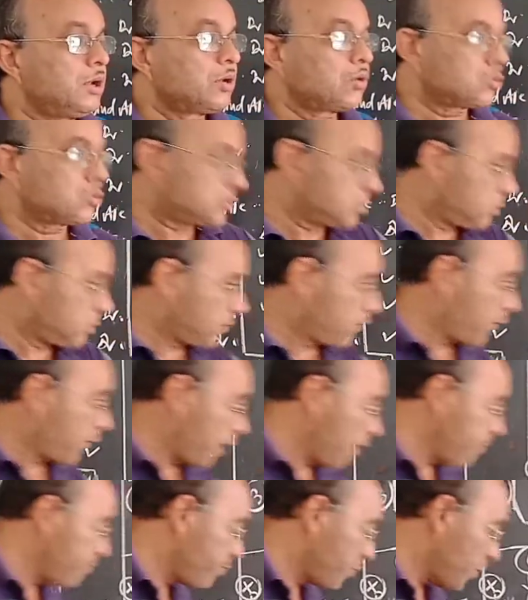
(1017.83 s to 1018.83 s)
Question number
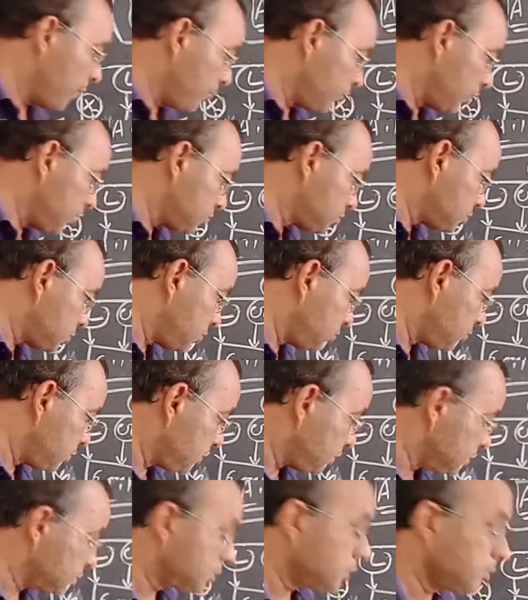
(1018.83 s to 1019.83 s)
5, profit and loss account it
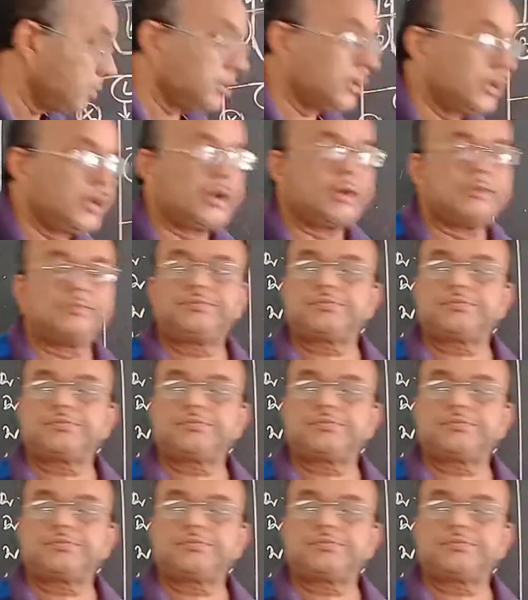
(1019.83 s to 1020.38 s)
is given here.